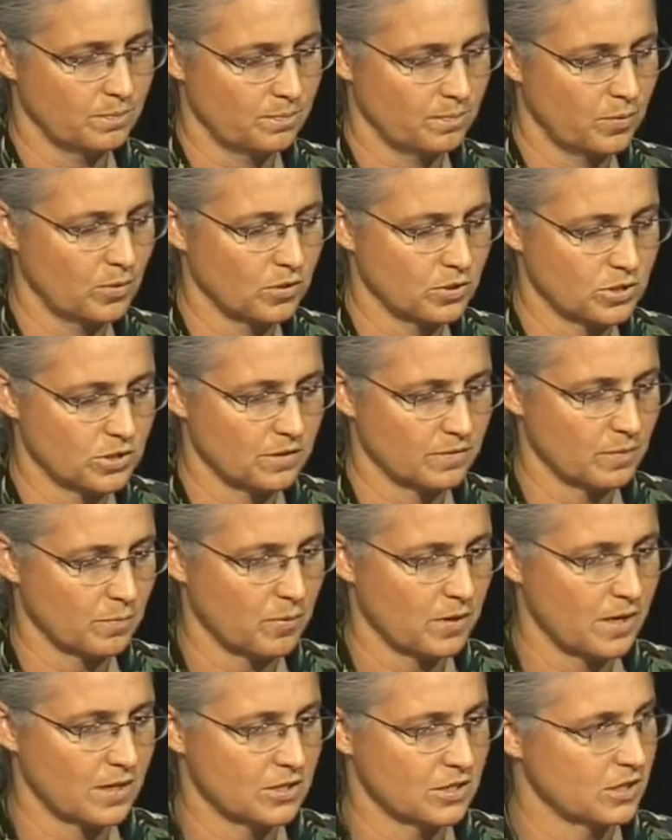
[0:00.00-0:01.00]
portion of the
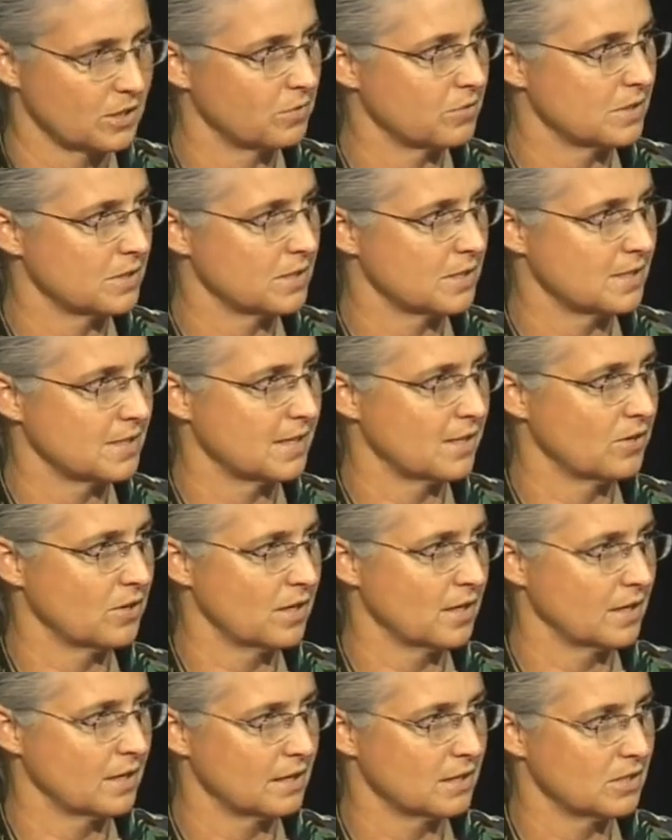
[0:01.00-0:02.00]
project was to say,
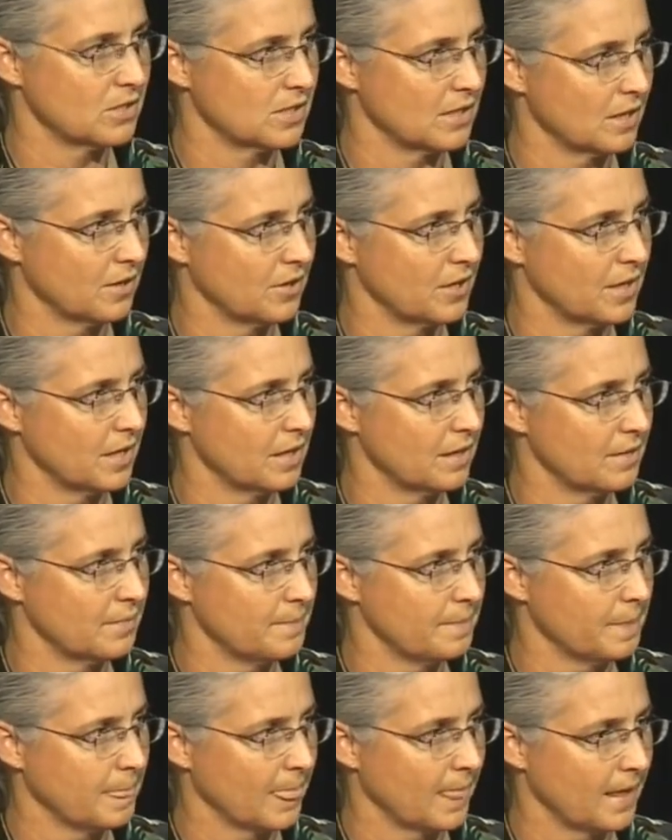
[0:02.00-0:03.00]
okay, in this area,
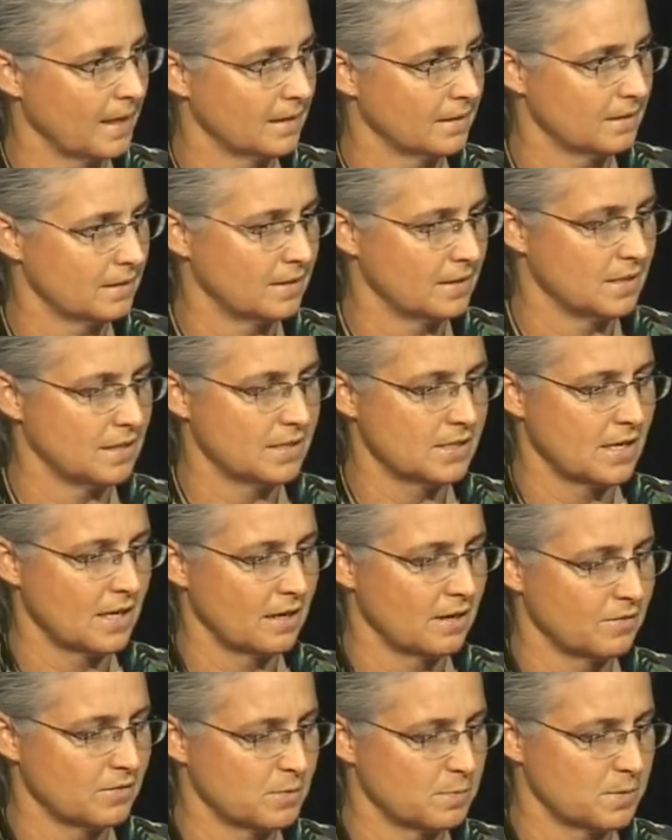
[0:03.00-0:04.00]
these
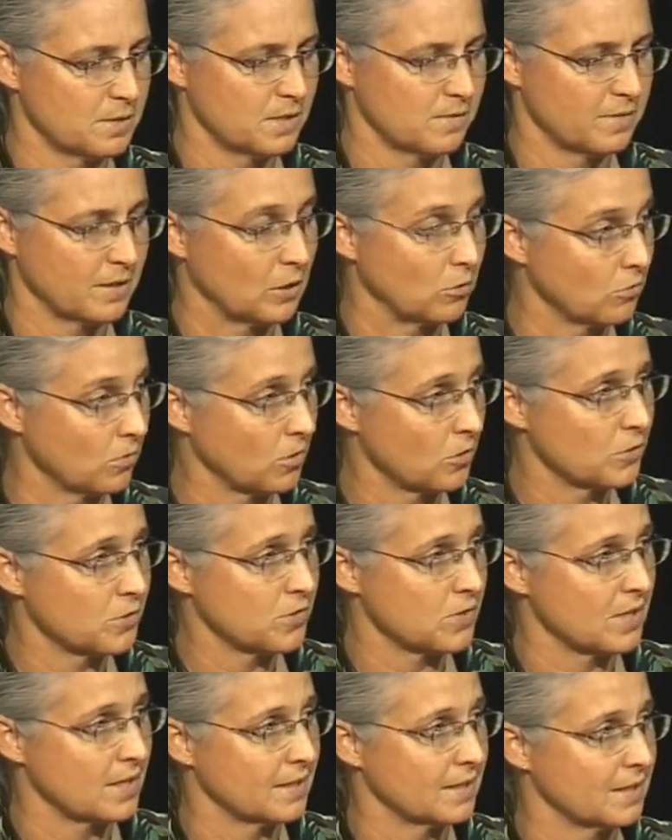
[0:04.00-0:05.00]
have specific
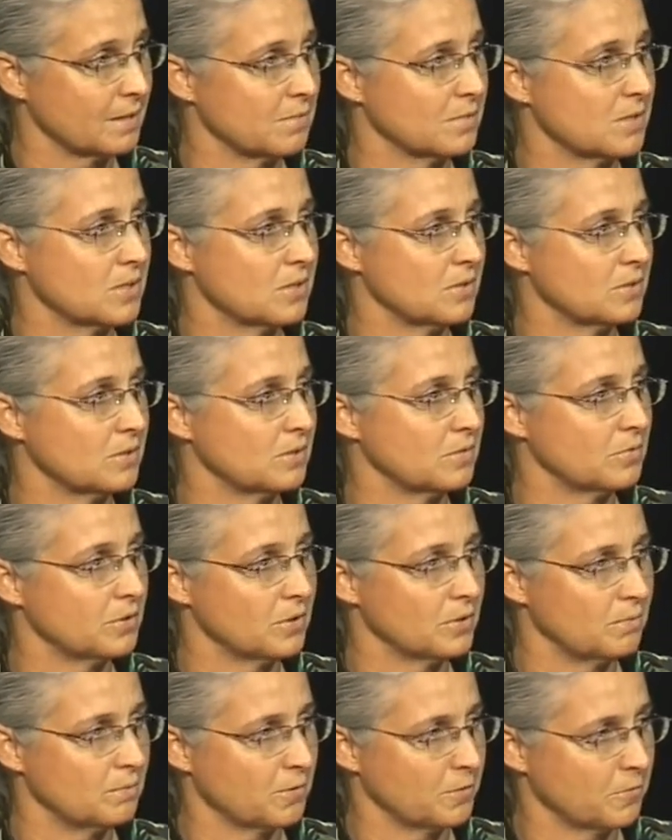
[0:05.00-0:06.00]
growths on them, so
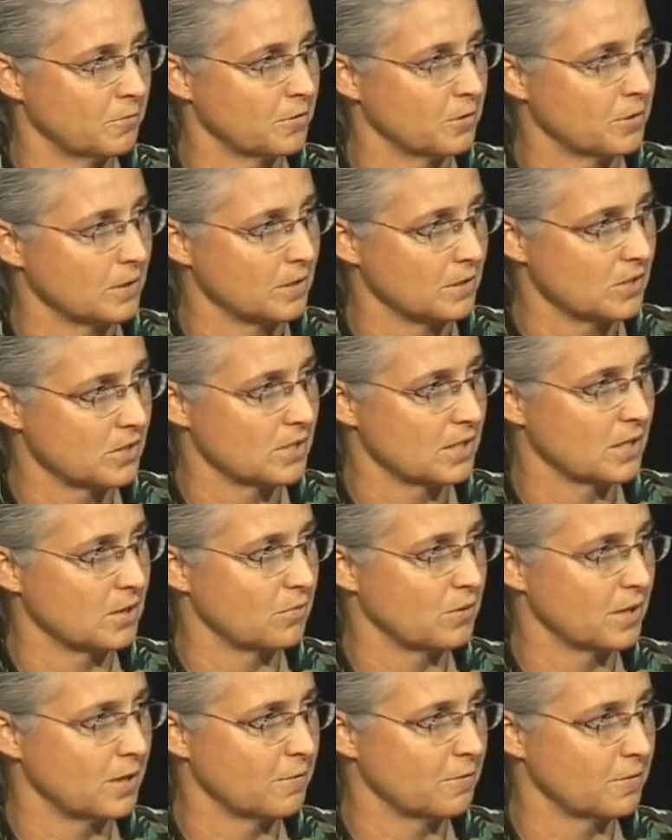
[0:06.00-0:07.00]
we'd prefer you to stay
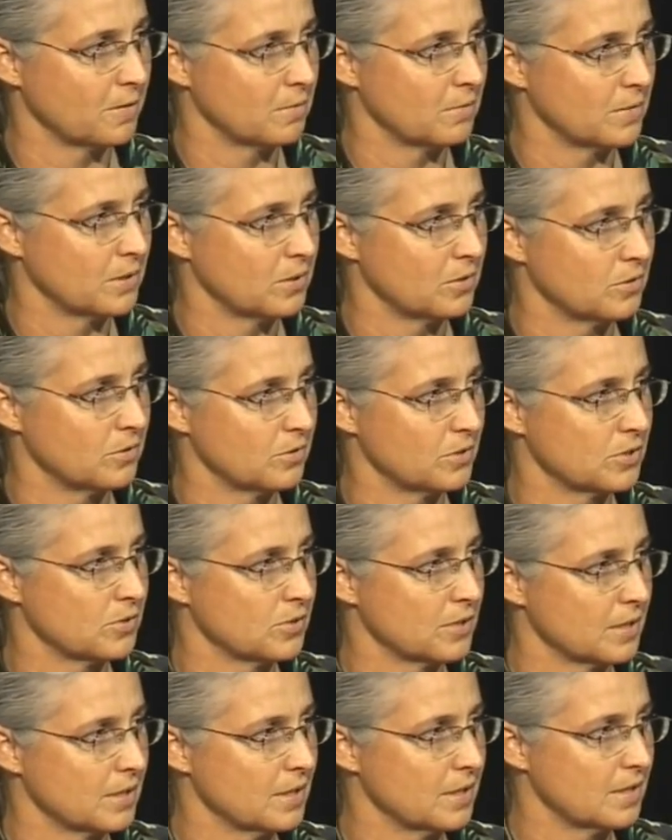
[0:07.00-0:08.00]
away from those,
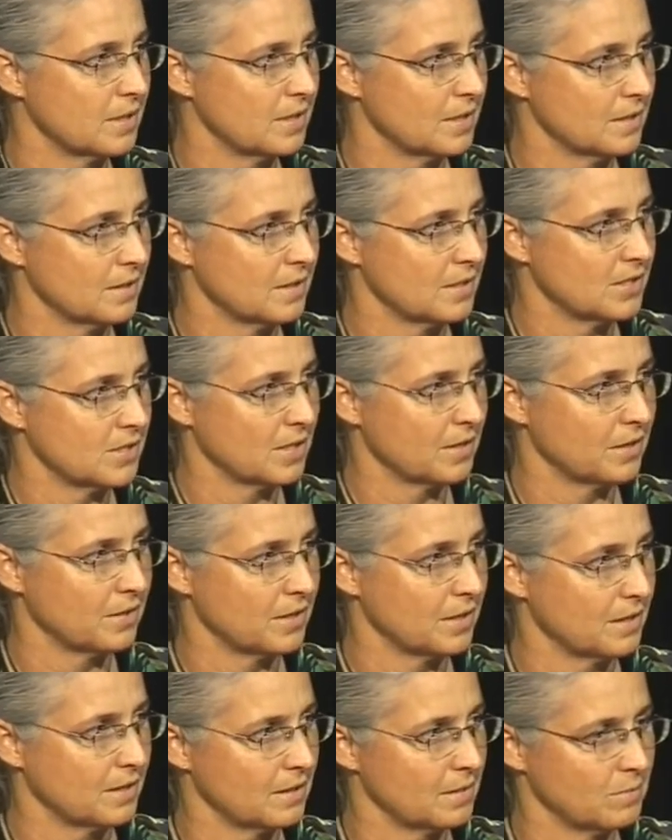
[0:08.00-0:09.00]
or this
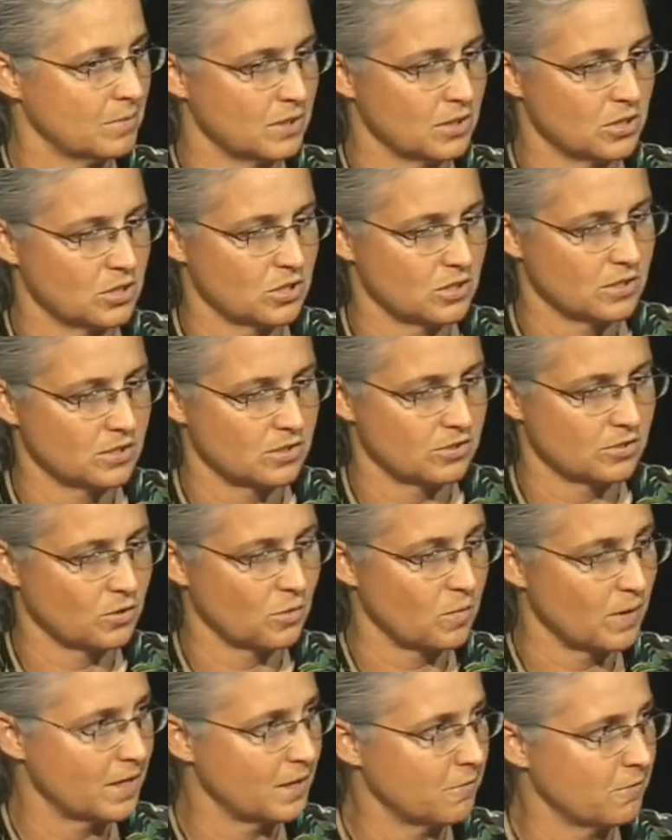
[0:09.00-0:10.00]
area, the munitions are
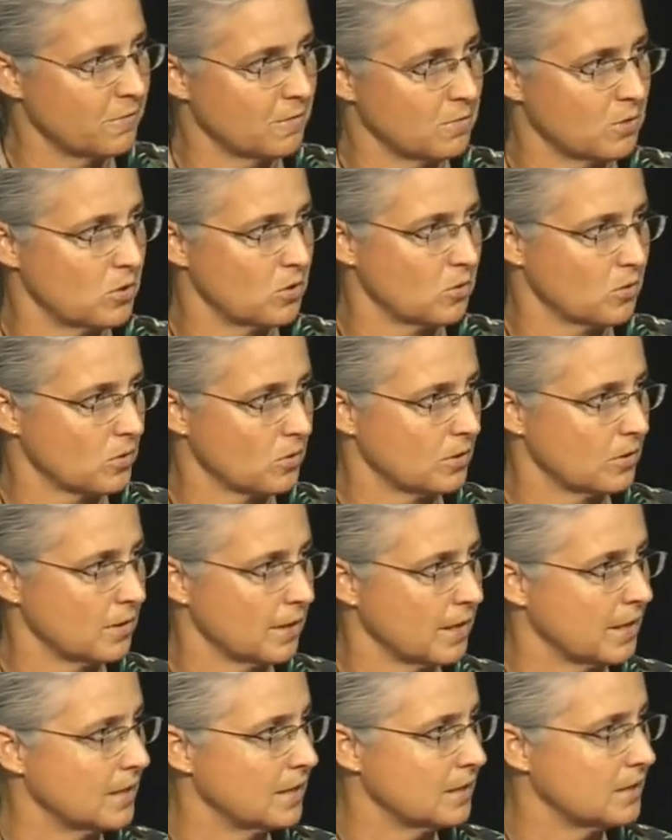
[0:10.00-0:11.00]
away from coral
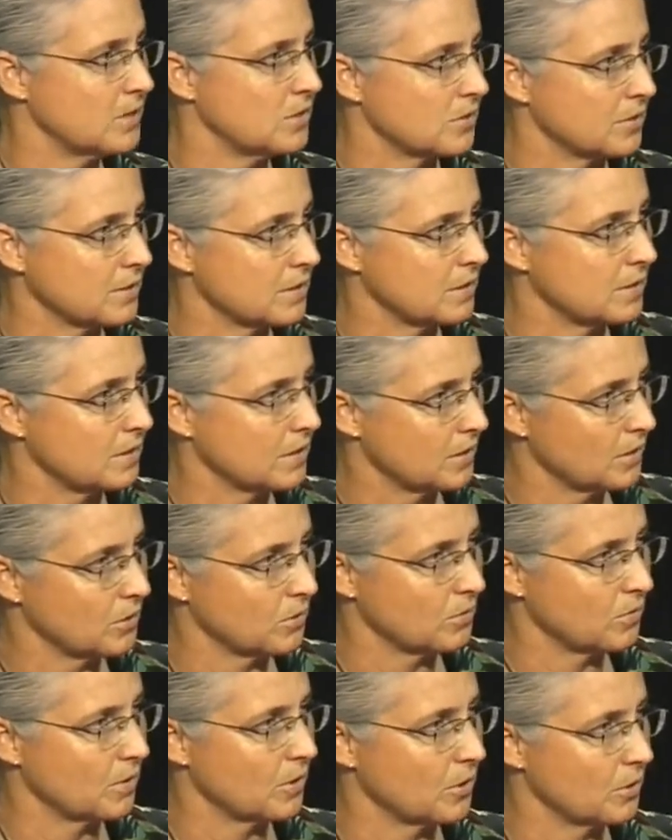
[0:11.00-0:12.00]
heads or
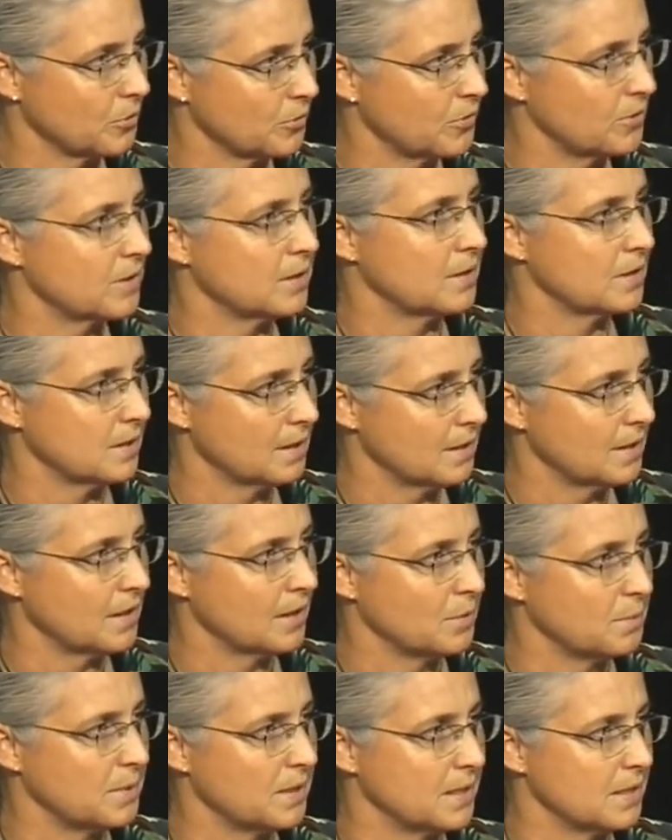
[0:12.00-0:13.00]
growth, and
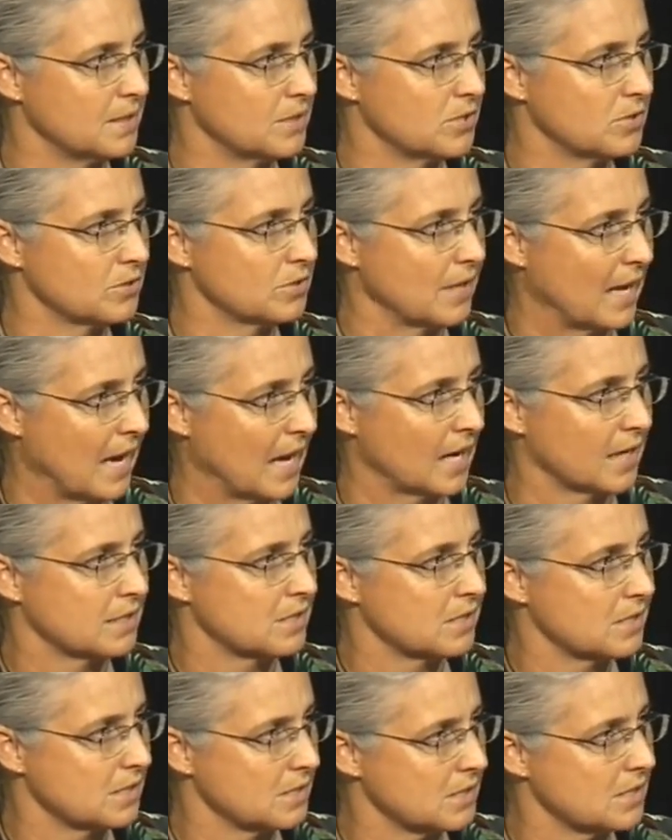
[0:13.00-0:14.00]
it'd be easier to
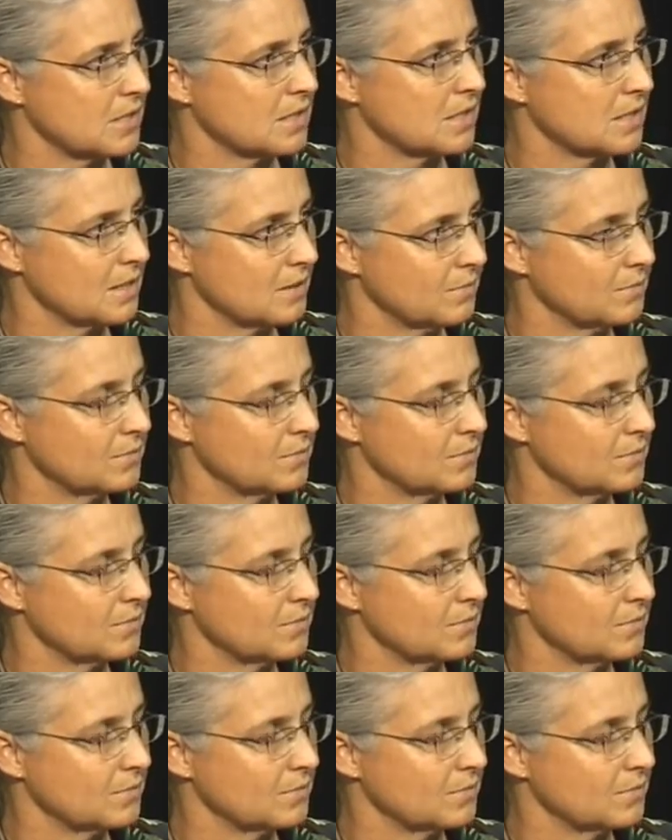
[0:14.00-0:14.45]
access them.